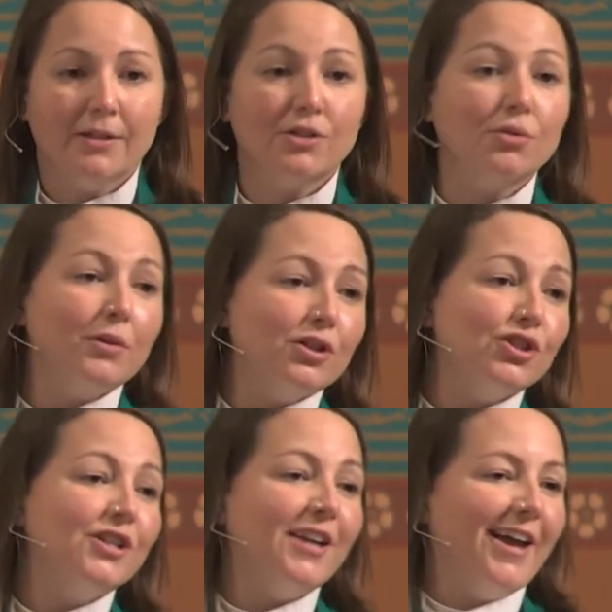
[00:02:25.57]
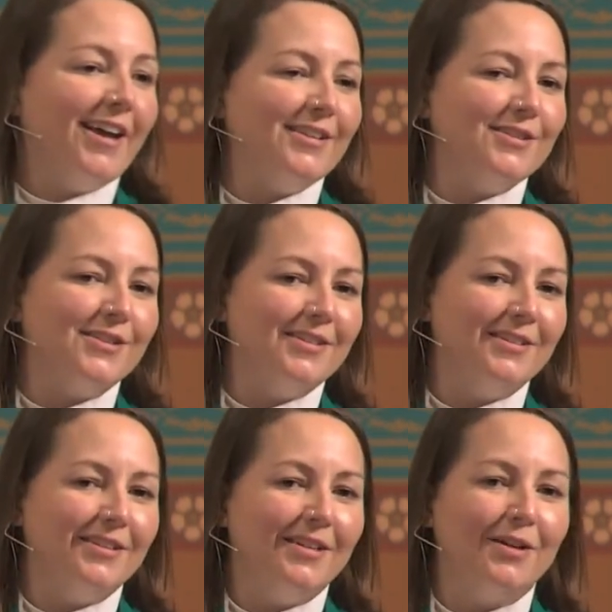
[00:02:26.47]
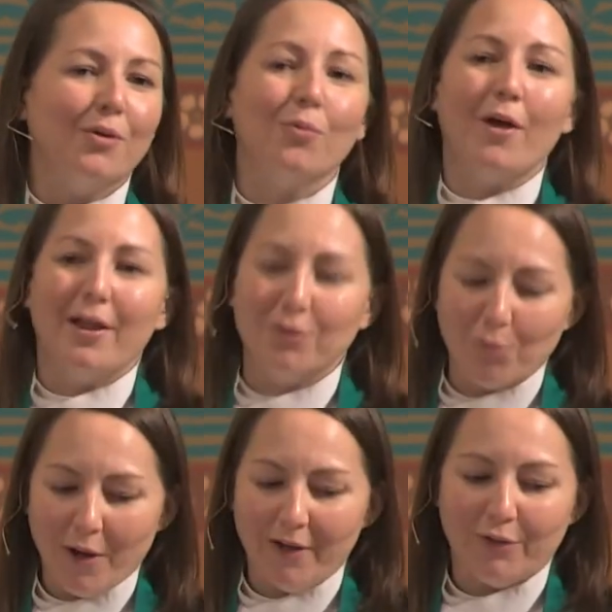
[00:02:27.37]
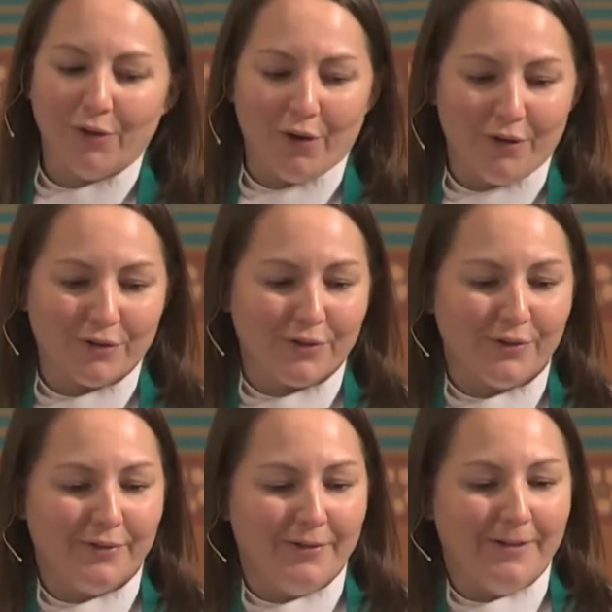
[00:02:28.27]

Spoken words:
to which she adds, and wild hearts.